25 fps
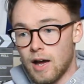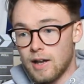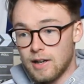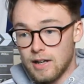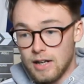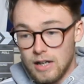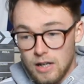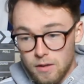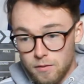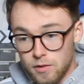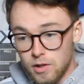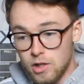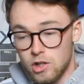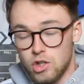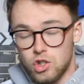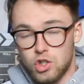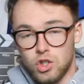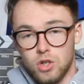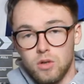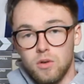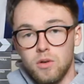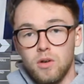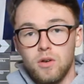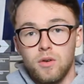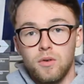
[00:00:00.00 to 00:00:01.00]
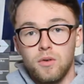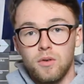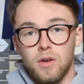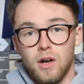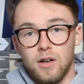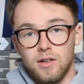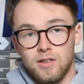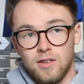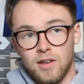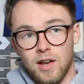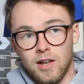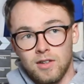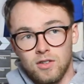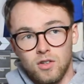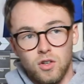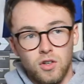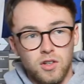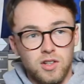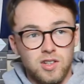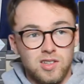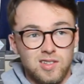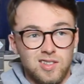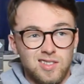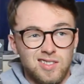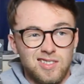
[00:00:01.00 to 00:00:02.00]
and Olivier Giroud,
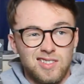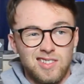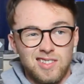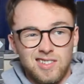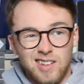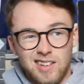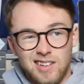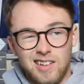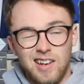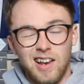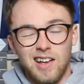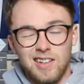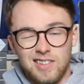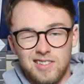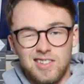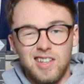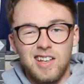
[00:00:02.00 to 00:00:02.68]
as